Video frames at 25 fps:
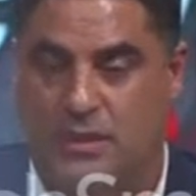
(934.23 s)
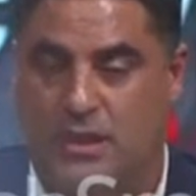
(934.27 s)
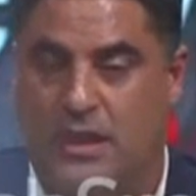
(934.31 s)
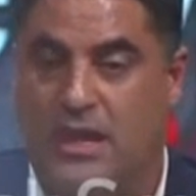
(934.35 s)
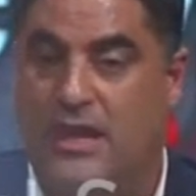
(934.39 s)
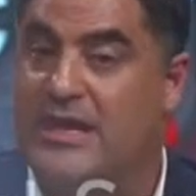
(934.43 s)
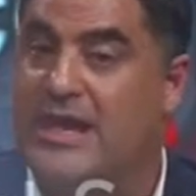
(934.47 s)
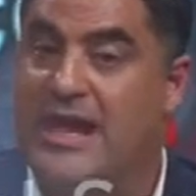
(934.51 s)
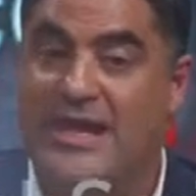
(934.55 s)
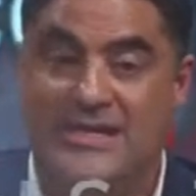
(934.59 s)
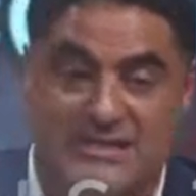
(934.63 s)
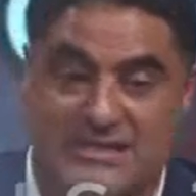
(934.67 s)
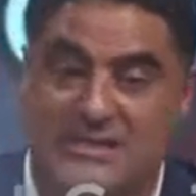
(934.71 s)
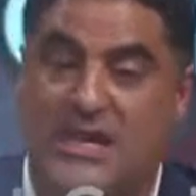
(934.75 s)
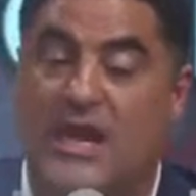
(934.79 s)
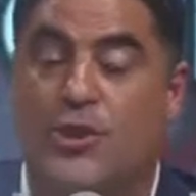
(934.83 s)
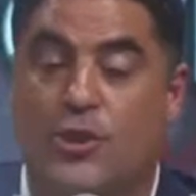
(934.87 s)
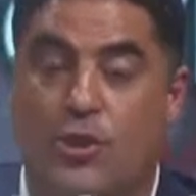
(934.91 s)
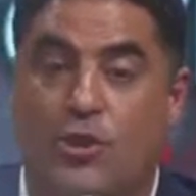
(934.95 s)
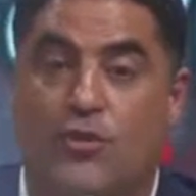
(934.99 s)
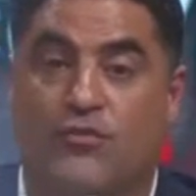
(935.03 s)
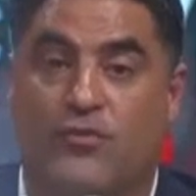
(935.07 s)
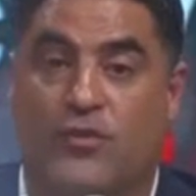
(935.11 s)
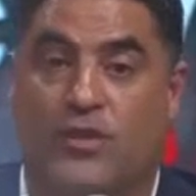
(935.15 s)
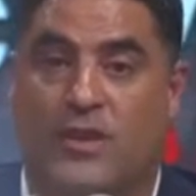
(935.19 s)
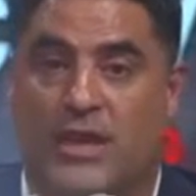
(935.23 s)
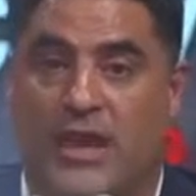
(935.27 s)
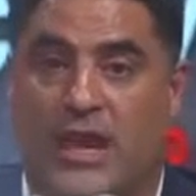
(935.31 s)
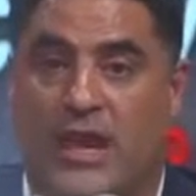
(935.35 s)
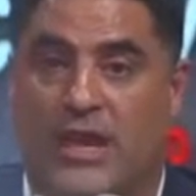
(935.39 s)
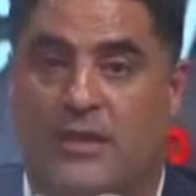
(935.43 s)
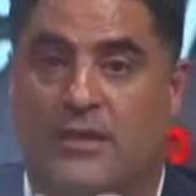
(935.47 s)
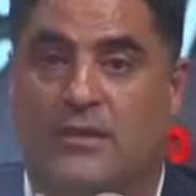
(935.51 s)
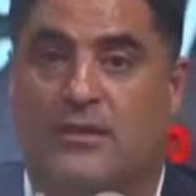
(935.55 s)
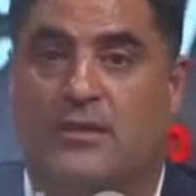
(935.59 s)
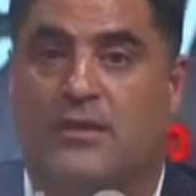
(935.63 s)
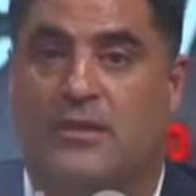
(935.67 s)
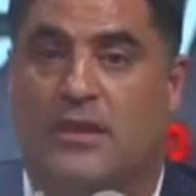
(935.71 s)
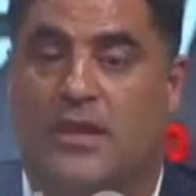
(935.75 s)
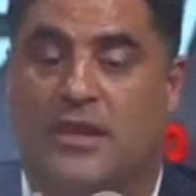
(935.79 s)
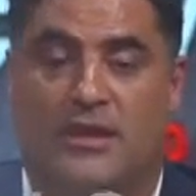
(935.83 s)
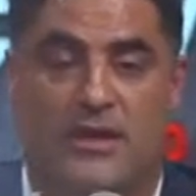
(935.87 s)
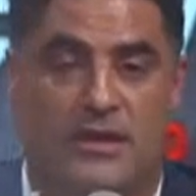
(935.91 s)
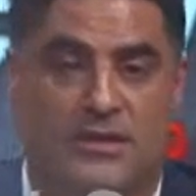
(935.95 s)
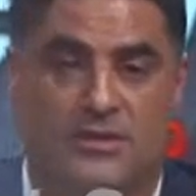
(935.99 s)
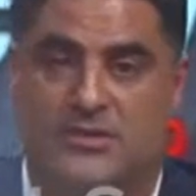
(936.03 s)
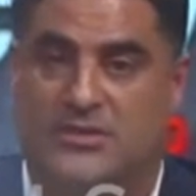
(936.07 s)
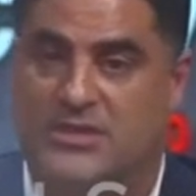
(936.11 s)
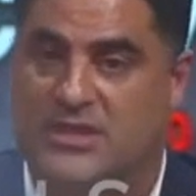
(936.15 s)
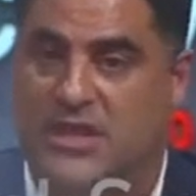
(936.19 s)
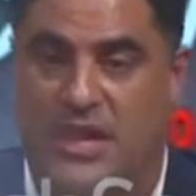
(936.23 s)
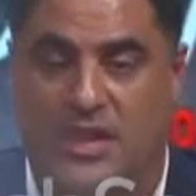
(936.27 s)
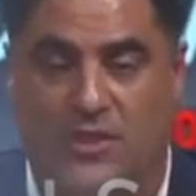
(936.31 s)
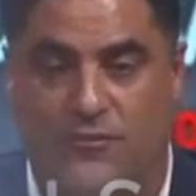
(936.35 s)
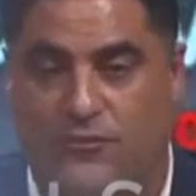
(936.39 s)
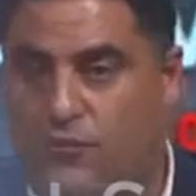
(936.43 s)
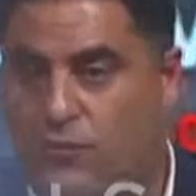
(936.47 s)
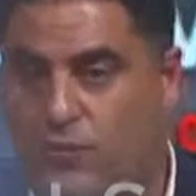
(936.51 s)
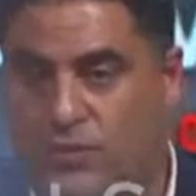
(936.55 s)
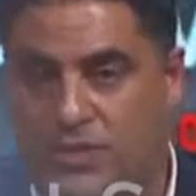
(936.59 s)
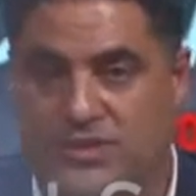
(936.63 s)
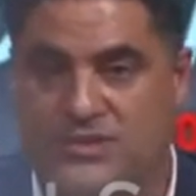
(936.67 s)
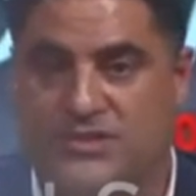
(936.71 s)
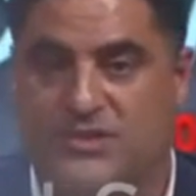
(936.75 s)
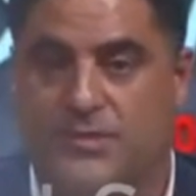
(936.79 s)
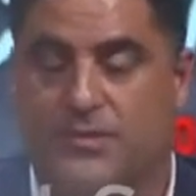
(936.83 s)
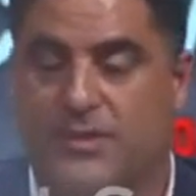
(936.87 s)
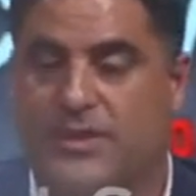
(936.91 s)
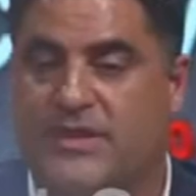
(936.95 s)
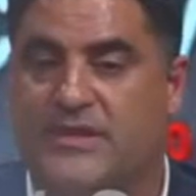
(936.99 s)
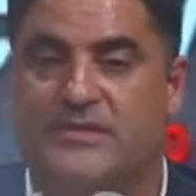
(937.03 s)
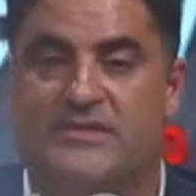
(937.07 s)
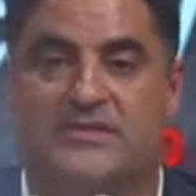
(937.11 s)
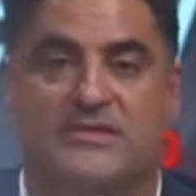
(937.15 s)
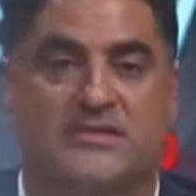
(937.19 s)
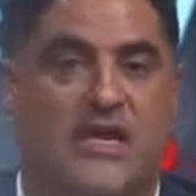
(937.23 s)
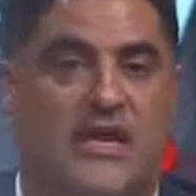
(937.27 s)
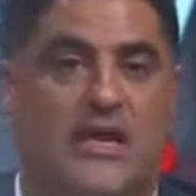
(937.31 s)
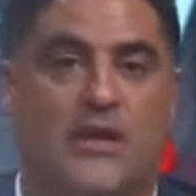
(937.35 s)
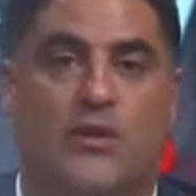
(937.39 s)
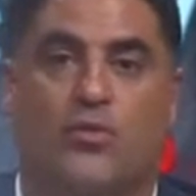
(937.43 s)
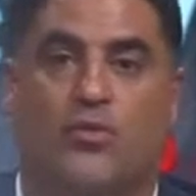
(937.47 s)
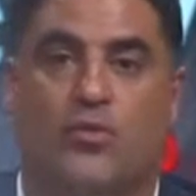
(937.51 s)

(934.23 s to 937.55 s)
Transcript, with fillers: and that's not over yet, and there's California is the biggest state,